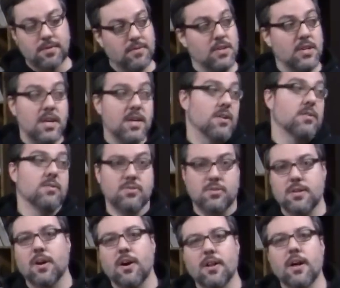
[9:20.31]
of years,
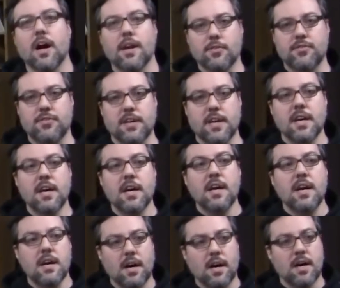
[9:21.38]
in all honesty.
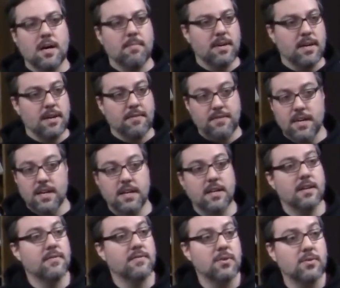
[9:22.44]
If any
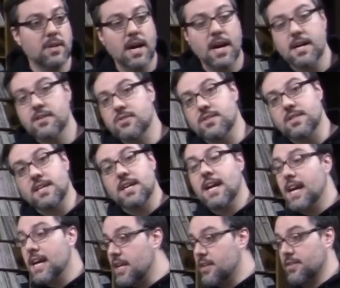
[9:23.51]
of you guys see
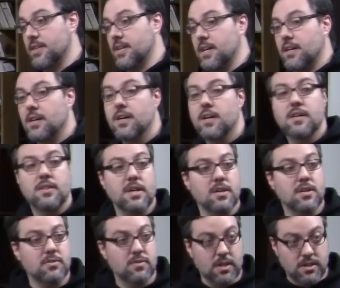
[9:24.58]
anything
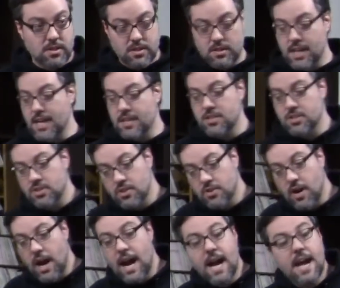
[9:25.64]
that catches
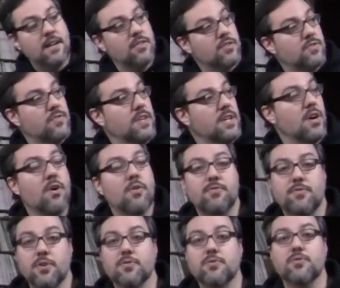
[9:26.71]
your eye in this video,
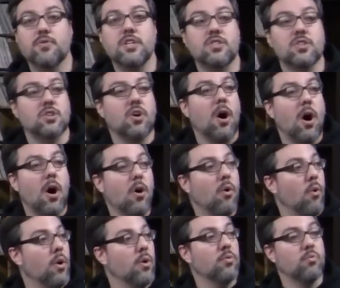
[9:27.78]
feel free to call
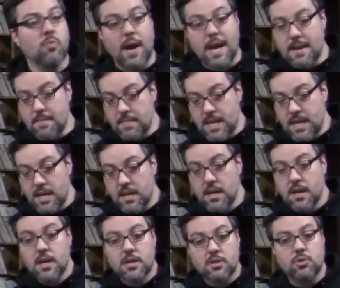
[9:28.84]
or write me
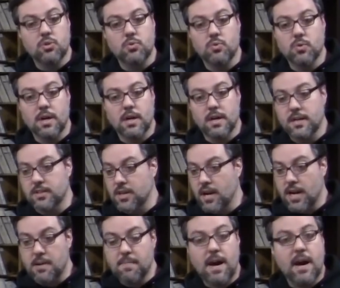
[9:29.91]
to
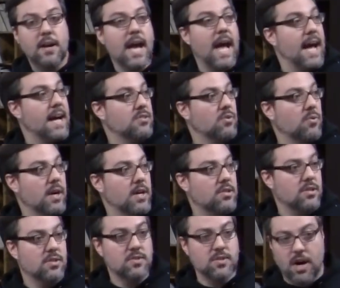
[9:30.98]
talk about it, ask
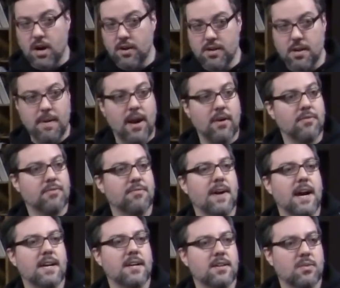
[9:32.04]
questions. I'll come out and
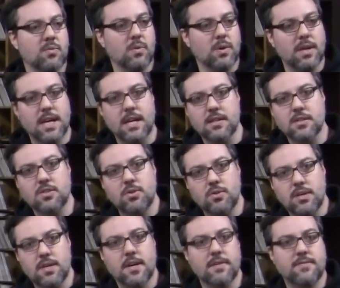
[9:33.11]
find it, and we'll get it to
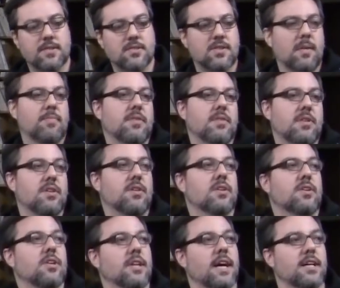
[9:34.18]
you if it's something that your
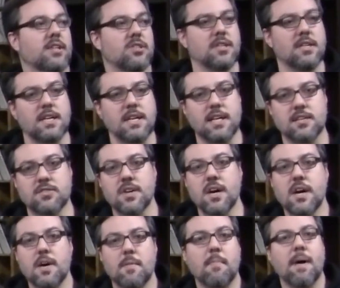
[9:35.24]
collection needs.
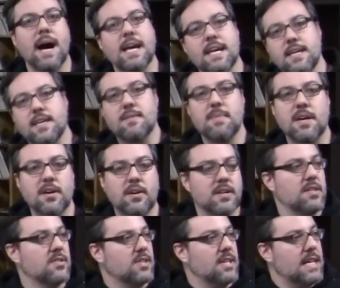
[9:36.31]
My email
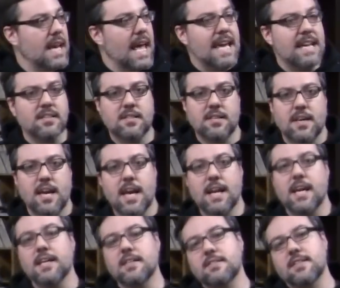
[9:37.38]
is Nate,
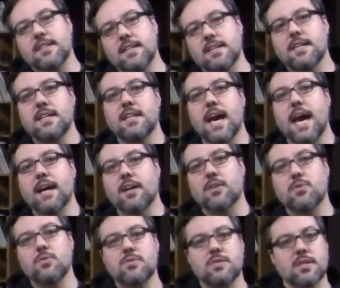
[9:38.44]
N-A-T-E, at
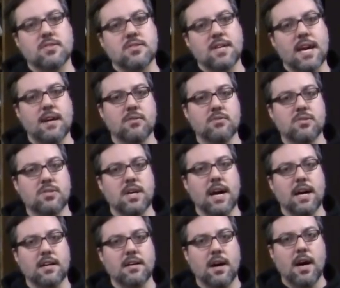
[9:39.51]

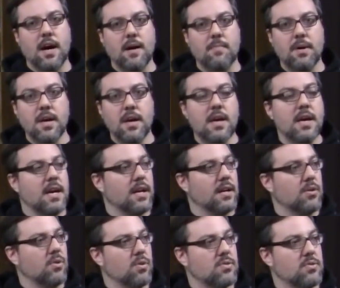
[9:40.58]
acousticsounds.com. And of
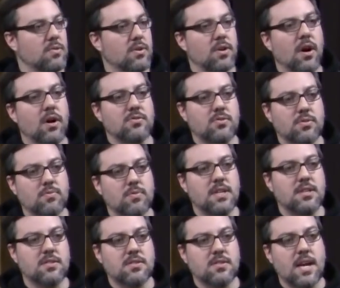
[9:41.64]
course, you can also
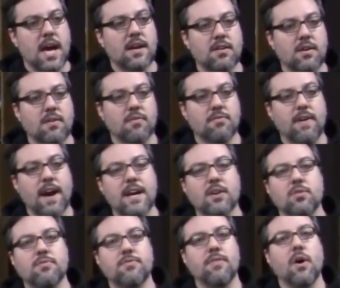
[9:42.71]
reach us at
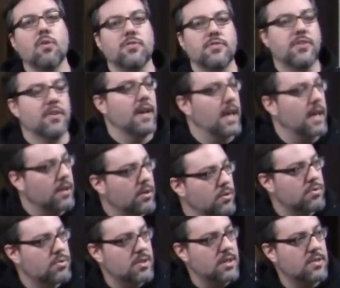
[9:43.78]
vinylvault at
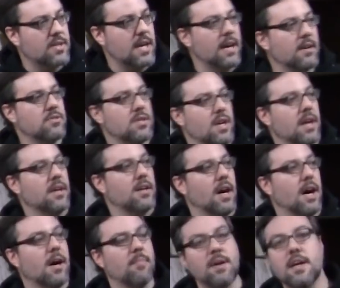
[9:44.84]

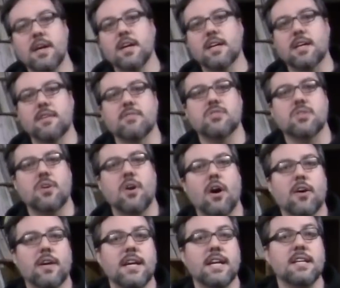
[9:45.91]
acousticsounds.com. Give us a
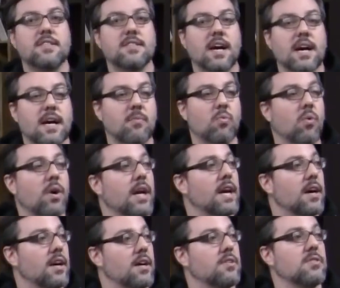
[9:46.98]
call anytime,
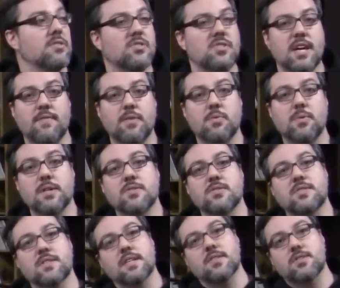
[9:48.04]

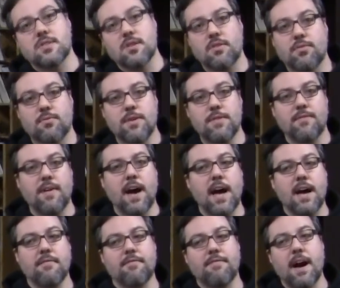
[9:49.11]

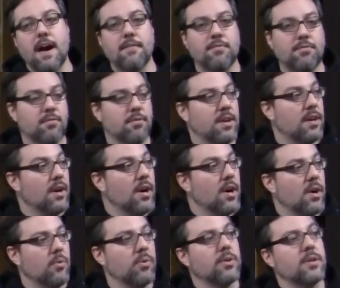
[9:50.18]
1-800-716-3553.
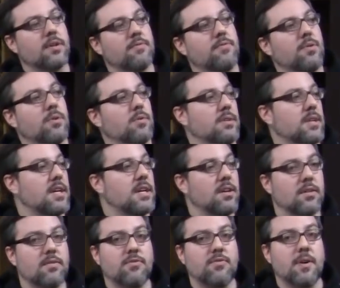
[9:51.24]
We're looking forward to
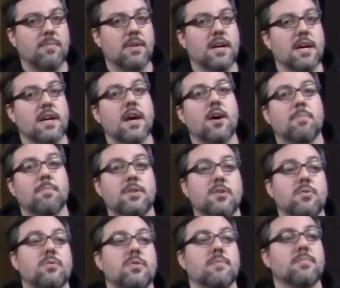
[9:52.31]
hearing from you and helping
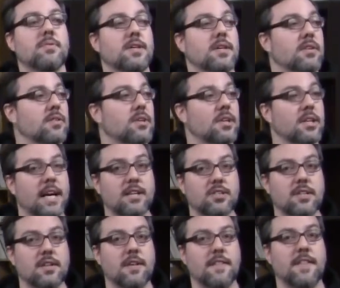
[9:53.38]
you complete your
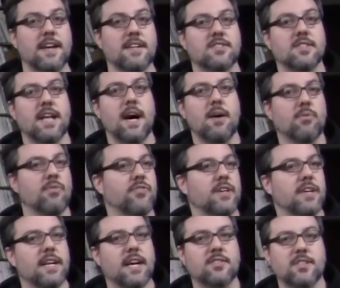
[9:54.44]
collection. Thanks a lot. We'll see
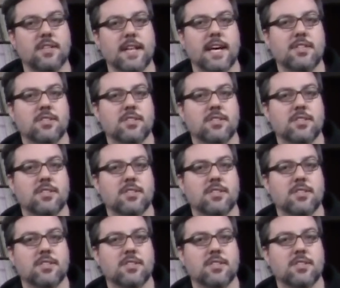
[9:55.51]
you next collection.